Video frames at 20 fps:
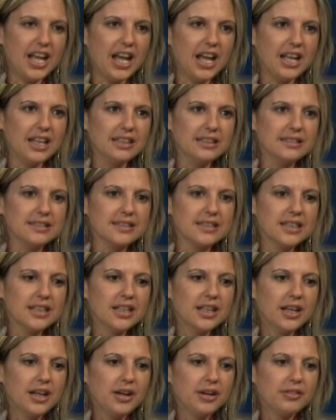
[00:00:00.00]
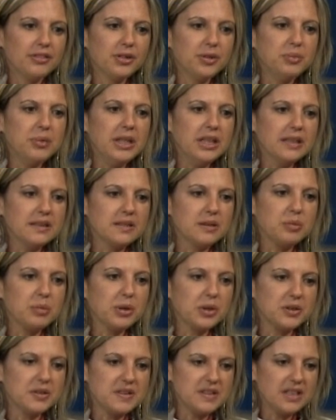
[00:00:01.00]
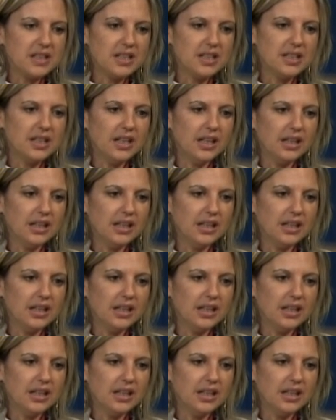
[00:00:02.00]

And for me as a person